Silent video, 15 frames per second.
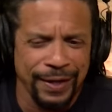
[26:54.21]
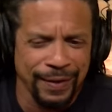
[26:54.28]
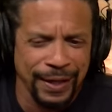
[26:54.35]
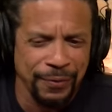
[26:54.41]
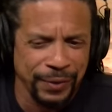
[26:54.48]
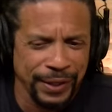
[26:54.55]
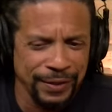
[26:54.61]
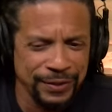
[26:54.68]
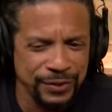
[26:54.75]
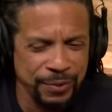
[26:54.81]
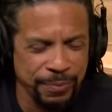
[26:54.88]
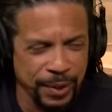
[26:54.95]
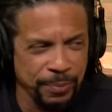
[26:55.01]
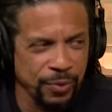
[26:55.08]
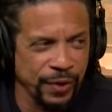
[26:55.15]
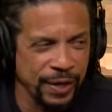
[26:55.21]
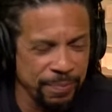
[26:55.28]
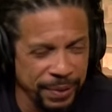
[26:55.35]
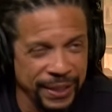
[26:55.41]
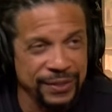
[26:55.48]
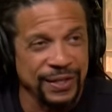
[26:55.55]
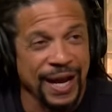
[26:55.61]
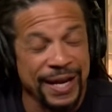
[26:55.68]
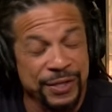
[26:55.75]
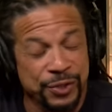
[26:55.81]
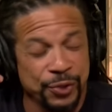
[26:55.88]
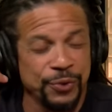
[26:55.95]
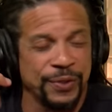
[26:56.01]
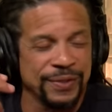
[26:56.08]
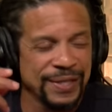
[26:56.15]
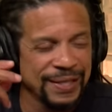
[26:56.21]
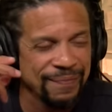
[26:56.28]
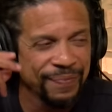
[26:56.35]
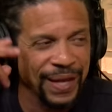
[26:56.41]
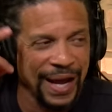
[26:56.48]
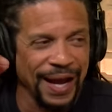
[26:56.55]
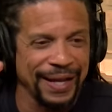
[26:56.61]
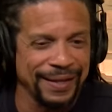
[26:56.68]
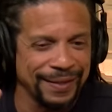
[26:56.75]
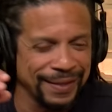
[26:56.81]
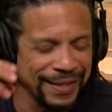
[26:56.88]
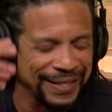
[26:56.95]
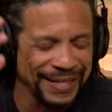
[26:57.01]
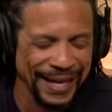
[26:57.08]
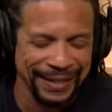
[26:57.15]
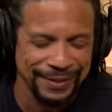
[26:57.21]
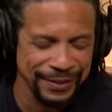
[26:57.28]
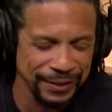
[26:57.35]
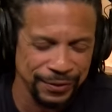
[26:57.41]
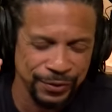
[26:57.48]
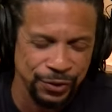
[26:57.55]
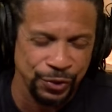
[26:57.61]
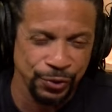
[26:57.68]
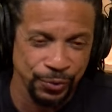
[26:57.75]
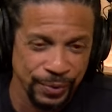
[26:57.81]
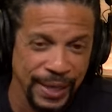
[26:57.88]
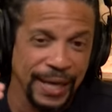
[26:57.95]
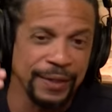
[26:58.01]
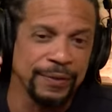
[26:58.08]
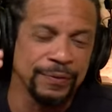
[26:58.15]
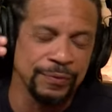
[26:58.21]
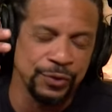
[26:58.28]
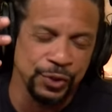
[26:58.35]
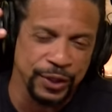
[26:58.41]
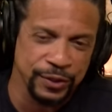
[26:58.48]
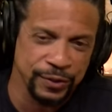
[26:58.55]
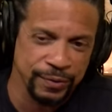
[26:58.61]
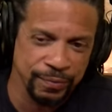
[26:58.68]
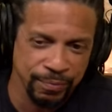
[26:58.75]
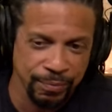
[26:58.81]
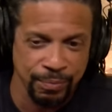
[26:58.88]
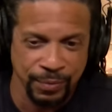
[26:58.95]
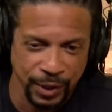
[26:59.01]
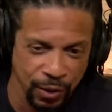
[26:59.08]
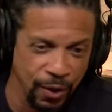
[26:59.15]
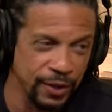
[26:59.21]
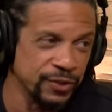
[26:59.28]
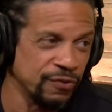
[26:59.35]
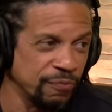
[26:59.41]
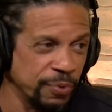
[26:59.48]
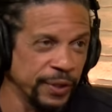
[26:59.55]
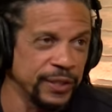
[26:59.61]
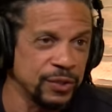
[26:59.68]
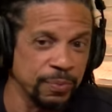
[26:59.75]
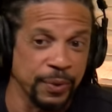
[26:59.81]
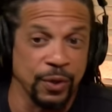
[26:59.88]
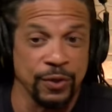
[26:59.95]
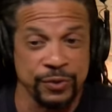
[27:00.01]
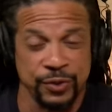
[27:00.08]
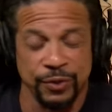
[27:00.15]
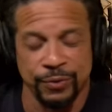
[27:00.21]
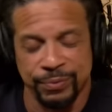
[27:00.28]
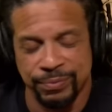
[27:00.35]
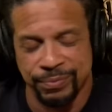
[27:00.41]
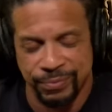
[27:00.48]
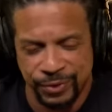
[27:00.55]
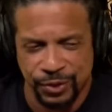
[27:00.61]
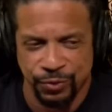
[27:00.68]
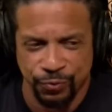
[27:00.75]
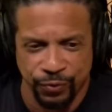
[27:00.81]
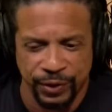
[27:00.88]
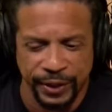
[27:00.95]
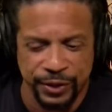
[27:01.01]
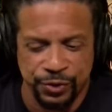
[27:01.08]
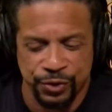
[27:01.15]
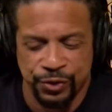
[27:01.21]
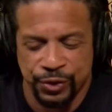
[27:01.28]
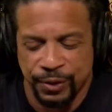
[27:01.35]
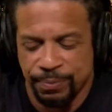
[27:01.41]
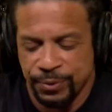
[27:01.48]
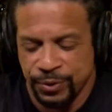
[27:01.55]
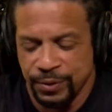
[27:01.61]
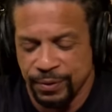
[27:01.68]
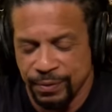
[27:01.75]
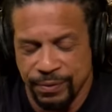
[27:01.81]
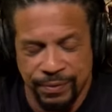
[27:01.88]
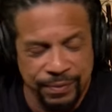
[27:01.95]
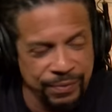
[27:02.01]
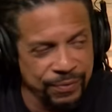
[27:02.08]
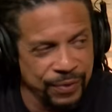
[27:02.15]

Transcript: a lot when I listen to Purple Rain because I do so many reasons. I connect it to not just the loss of Prince, but also to relationships. And, oh, there's so